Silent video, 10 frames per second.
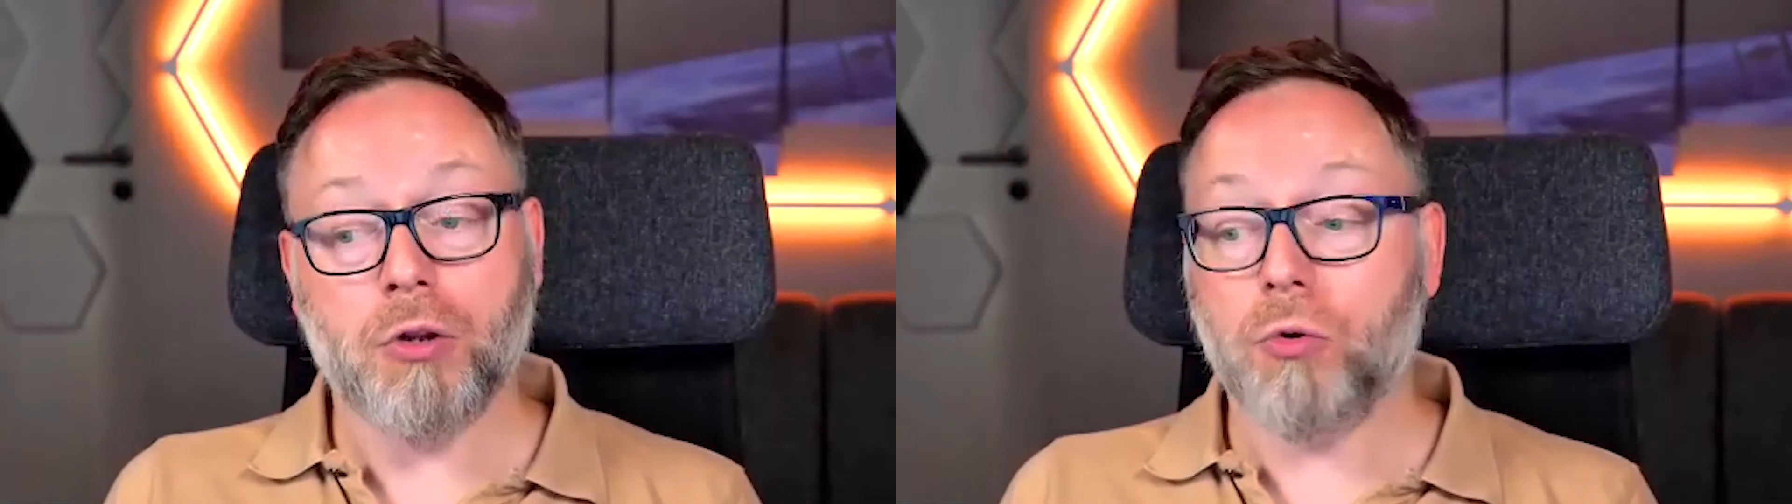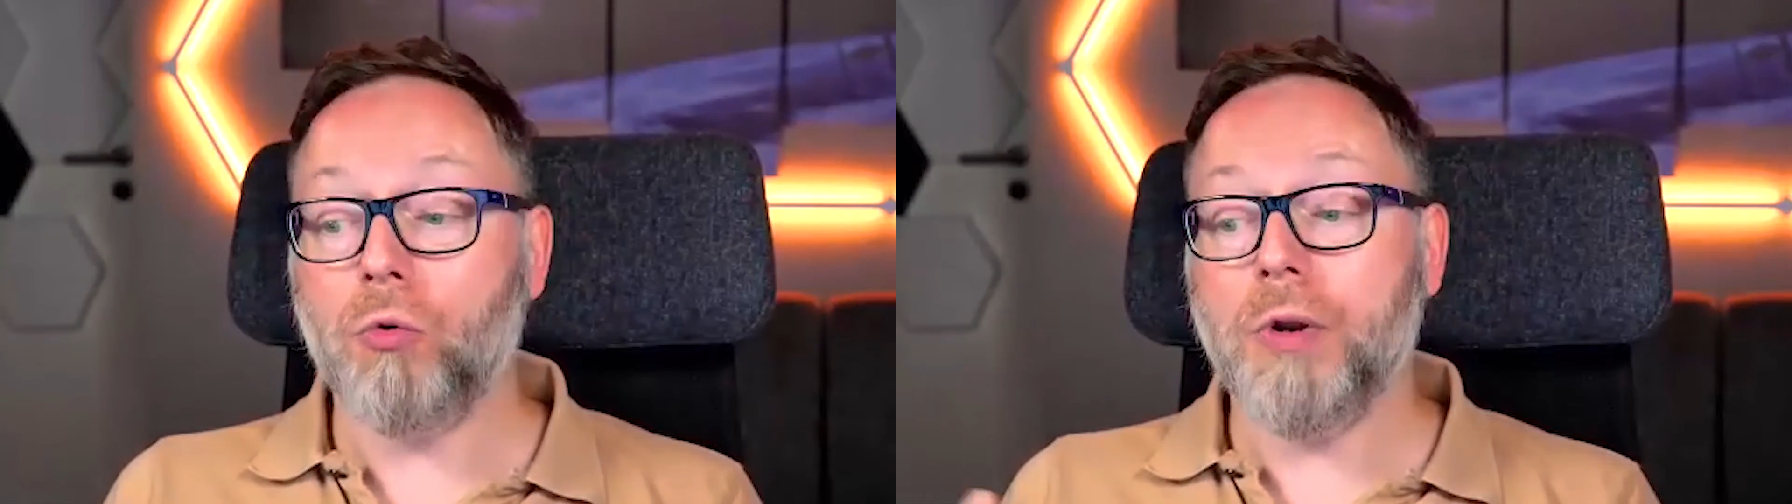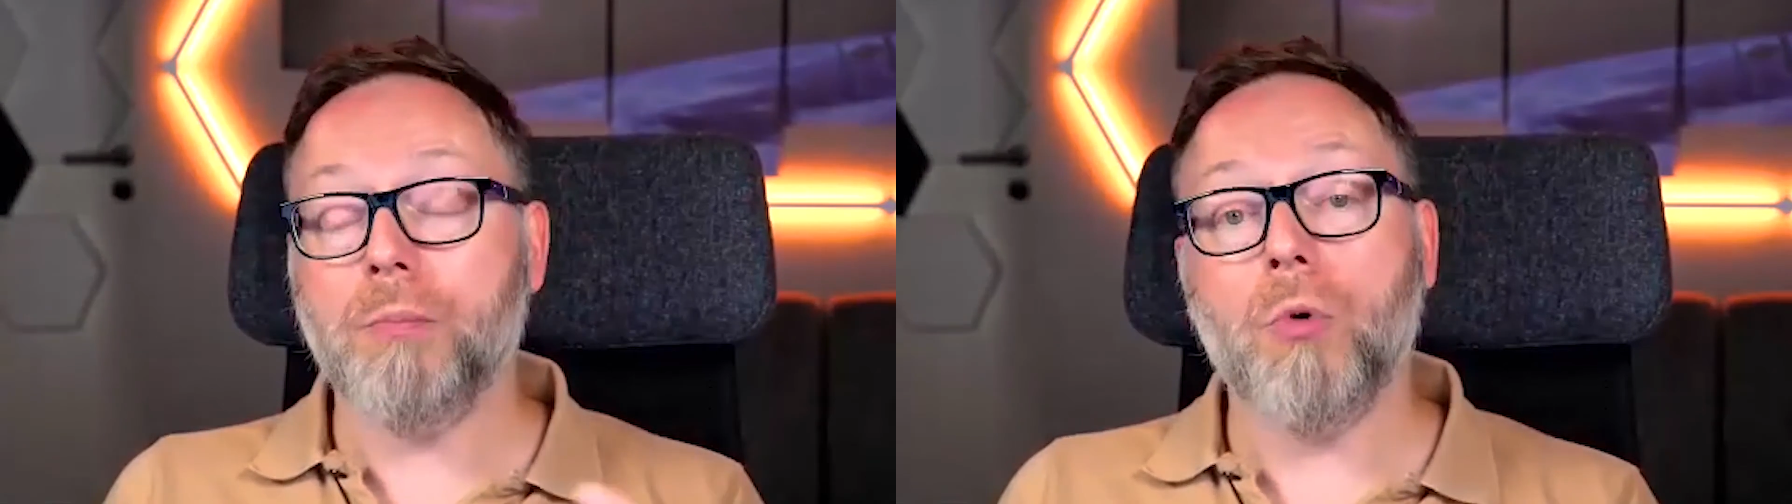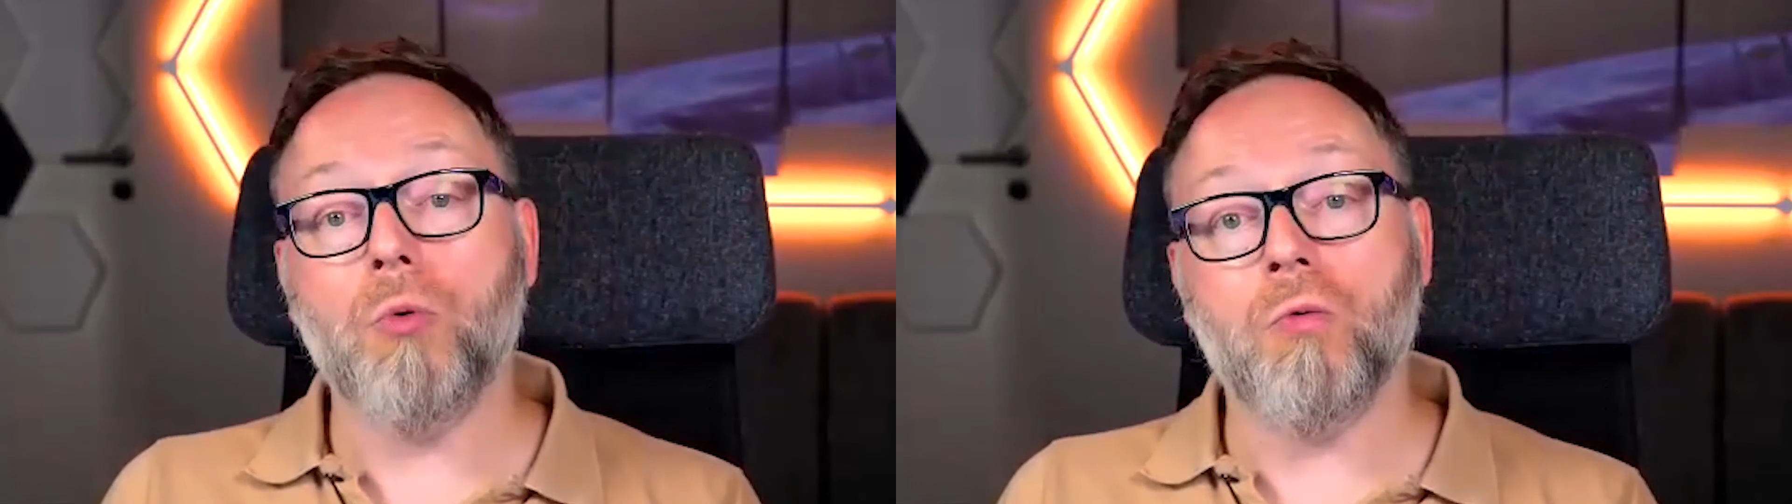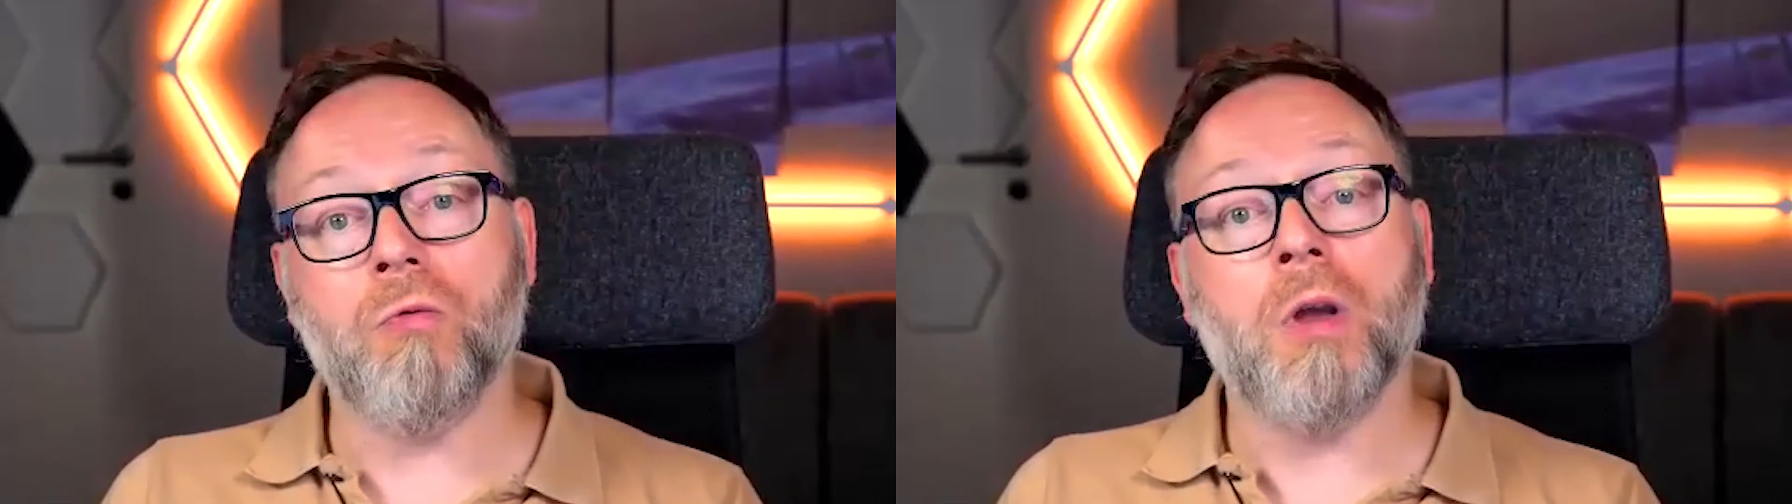to
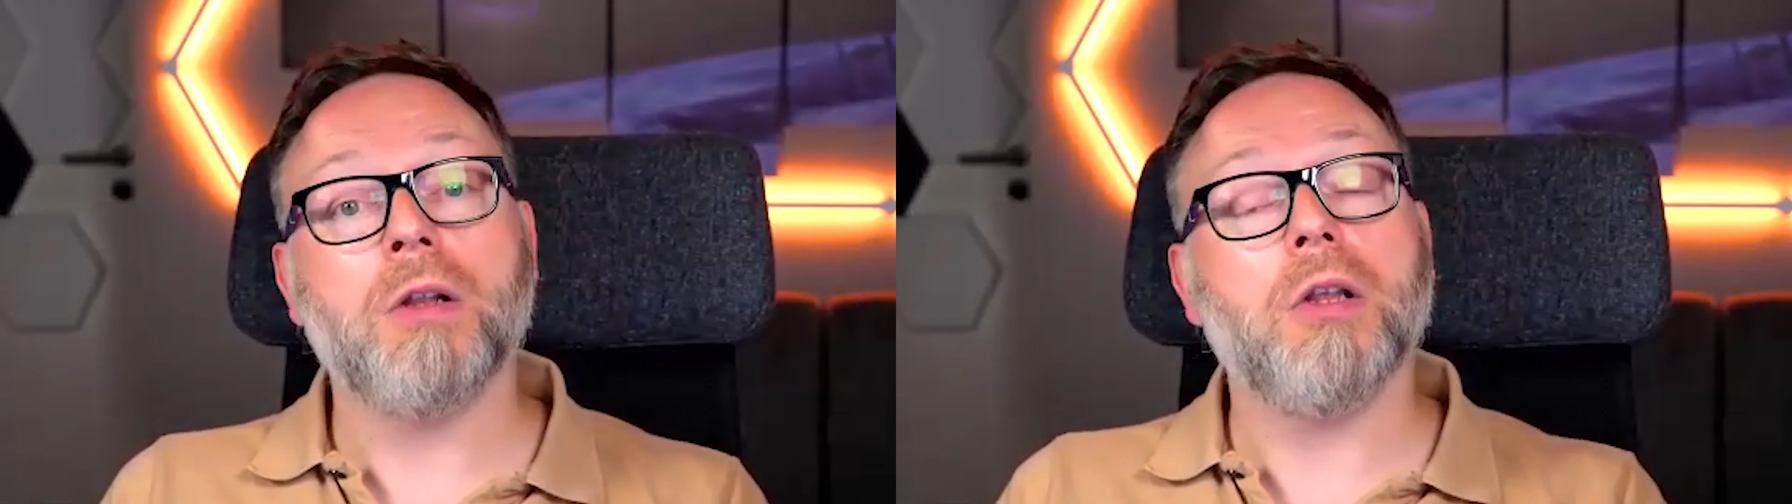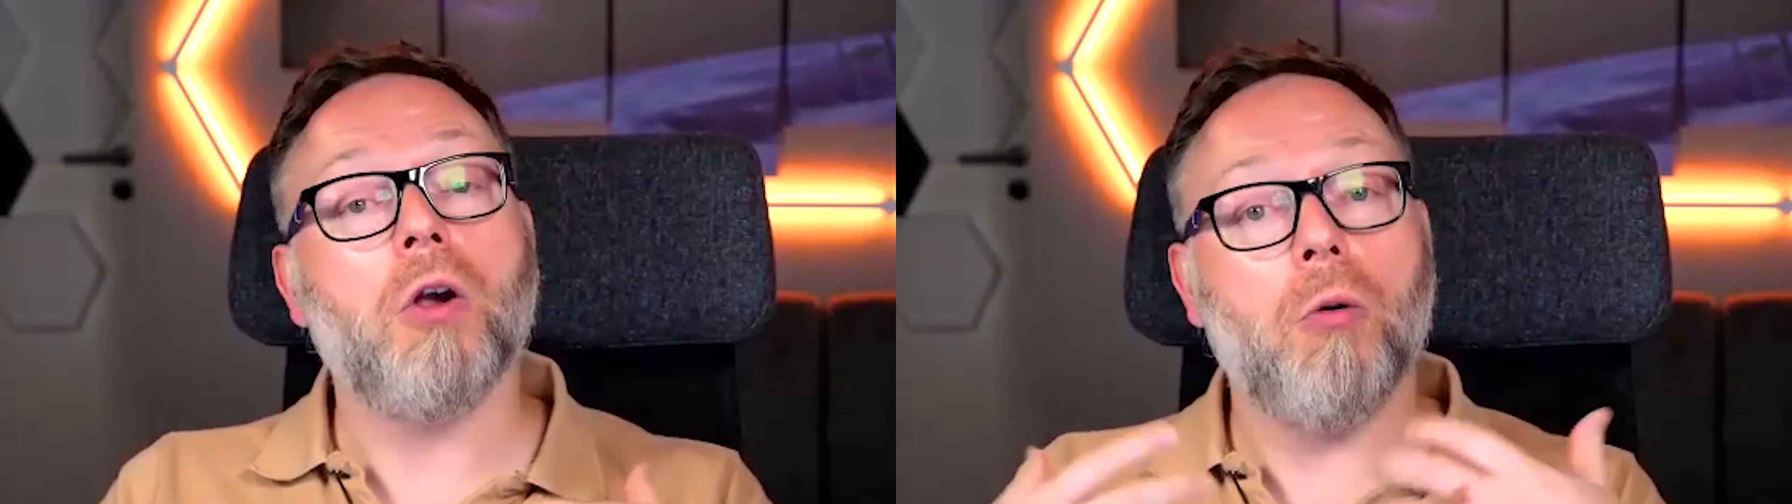remove the